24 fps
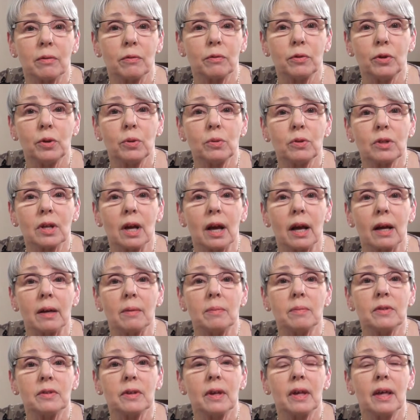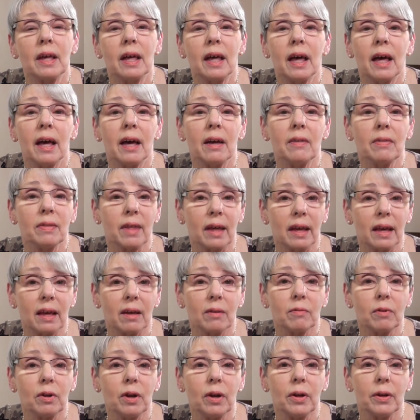a few times and they
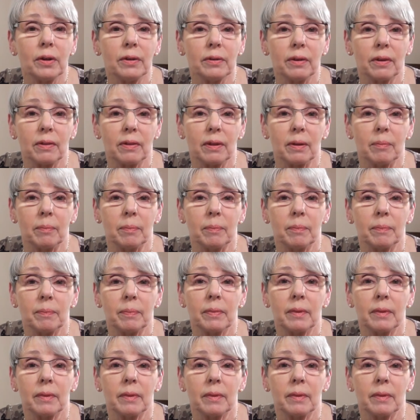have learnt them.